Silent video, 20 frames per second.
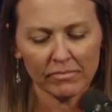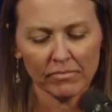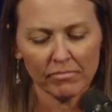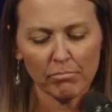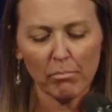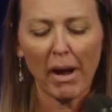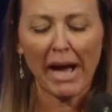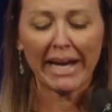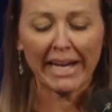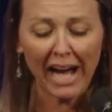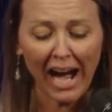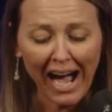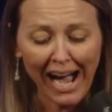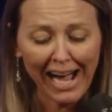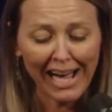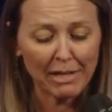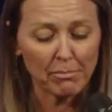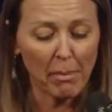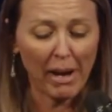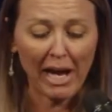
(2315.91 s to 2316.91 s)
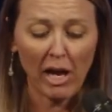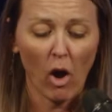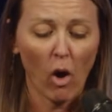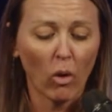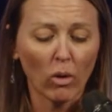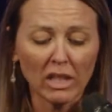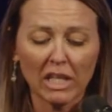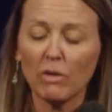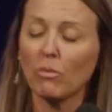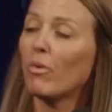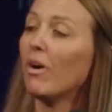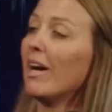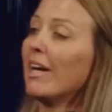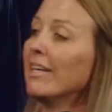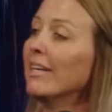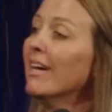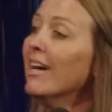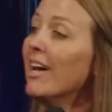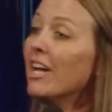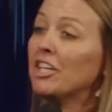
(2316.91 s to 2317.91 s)
My God, my Holy
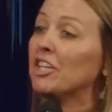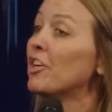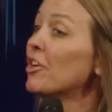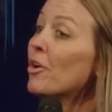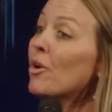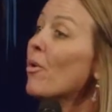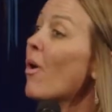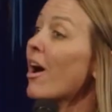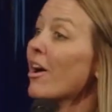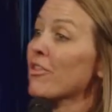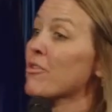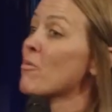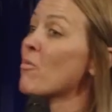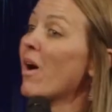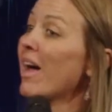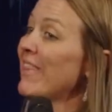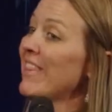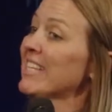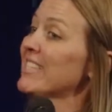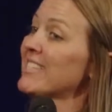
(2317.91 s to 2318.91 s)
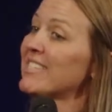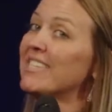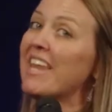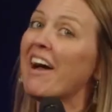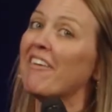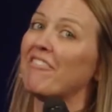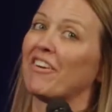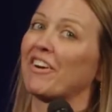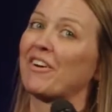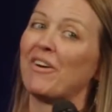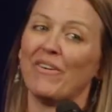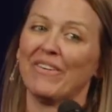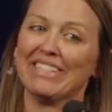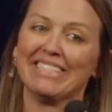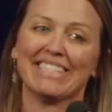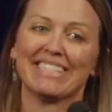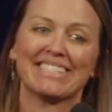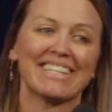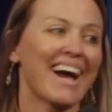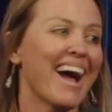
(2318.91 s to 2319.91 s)
One, you are the one that's never
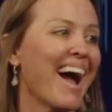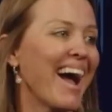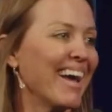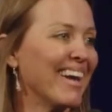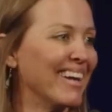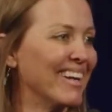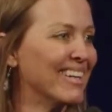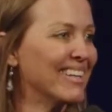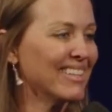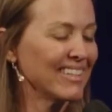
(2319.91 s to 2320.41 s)
going to die.